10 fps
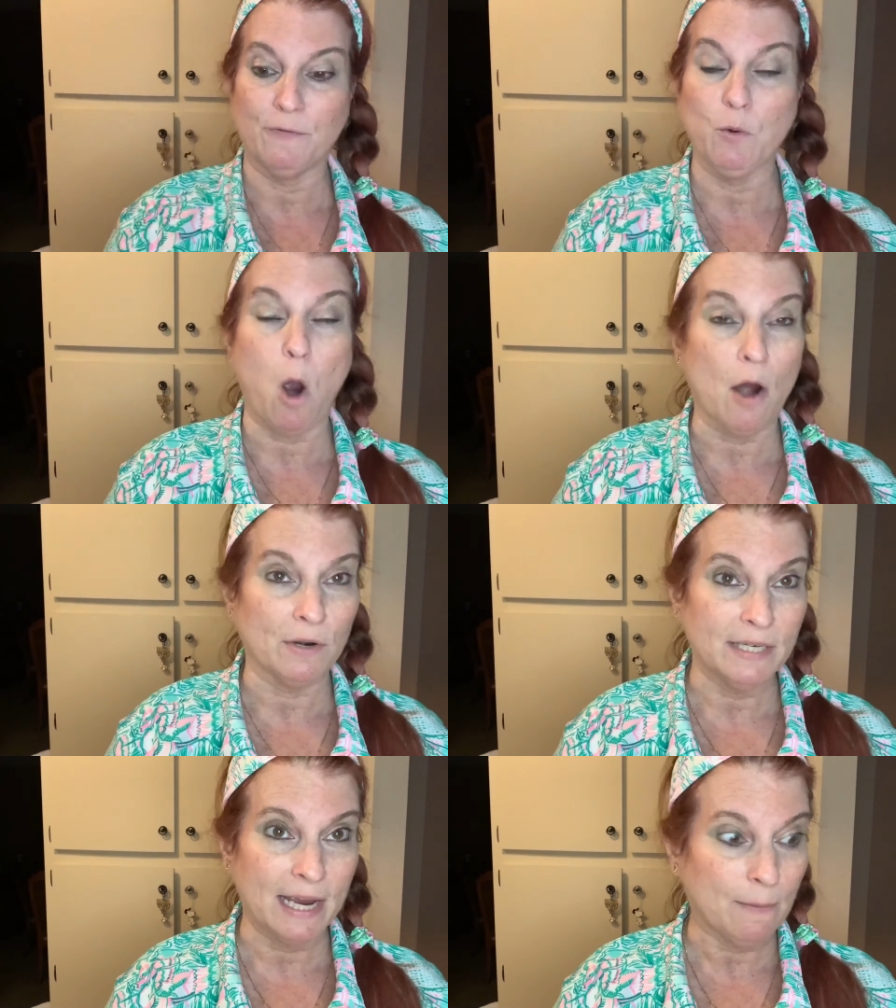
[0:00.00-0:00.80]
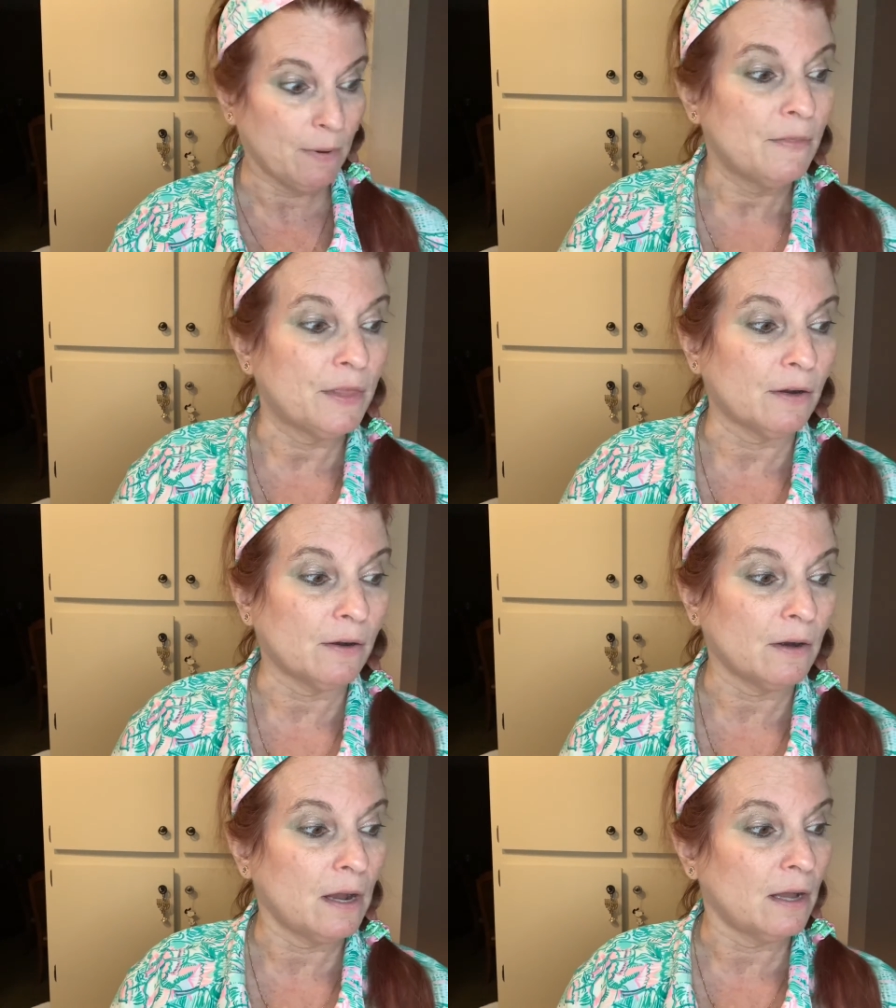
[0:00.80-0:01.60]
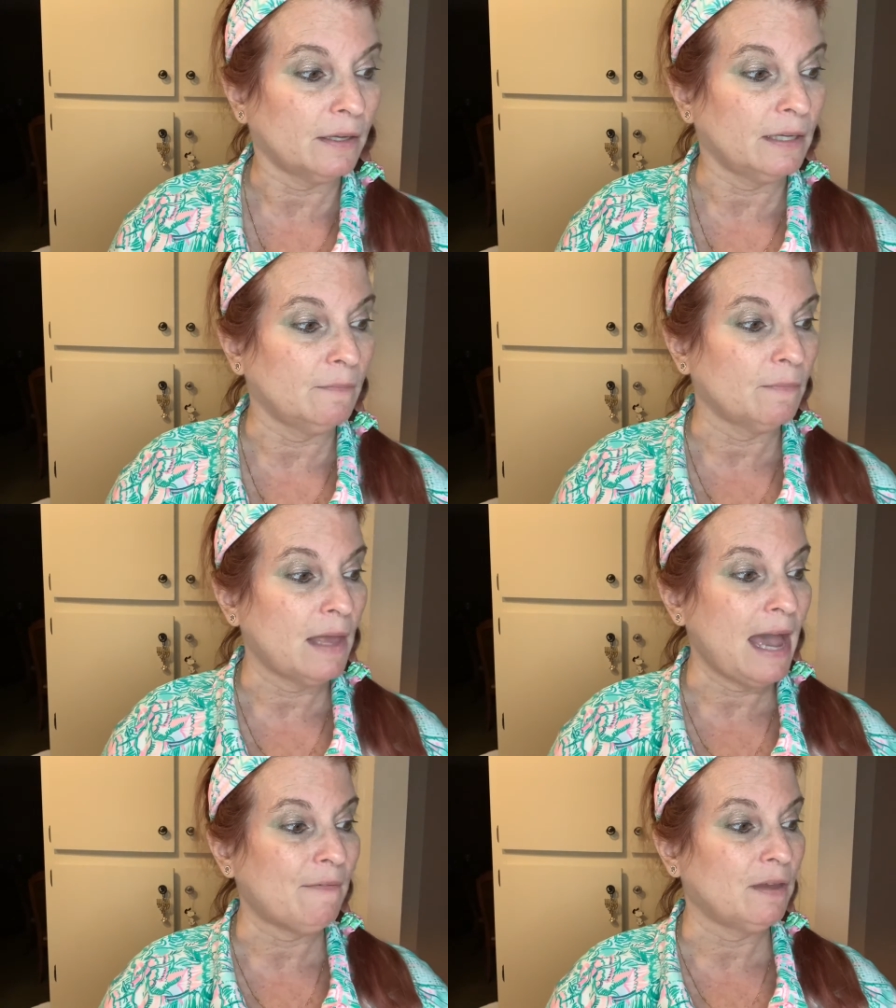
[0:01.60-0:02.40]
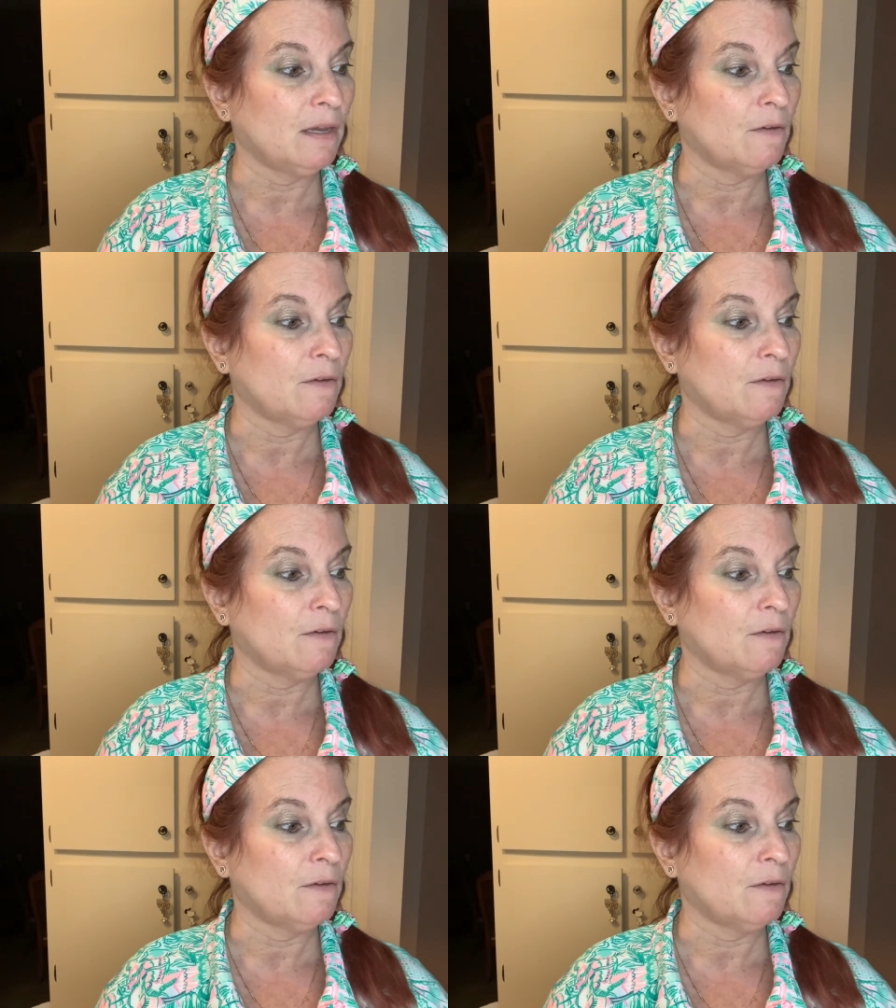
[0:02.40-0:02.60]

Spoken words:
you are in Tampa, they're having,